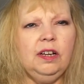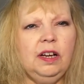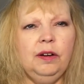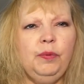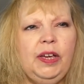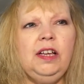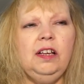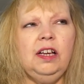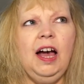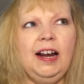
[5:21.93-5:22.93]
uh, we
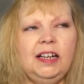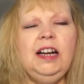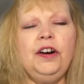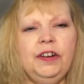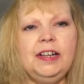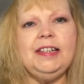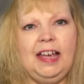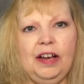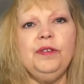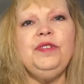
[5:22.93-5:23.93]
kind of narrowed it
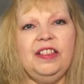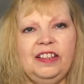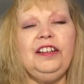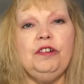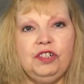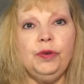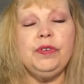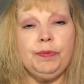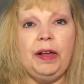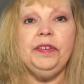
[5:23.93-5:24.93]
down that the lotion
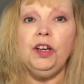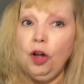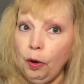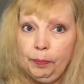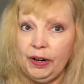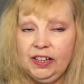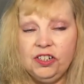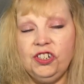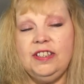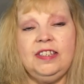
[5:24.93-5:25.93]
was probably the culprit
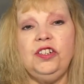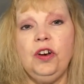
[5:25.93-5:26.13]
because she said,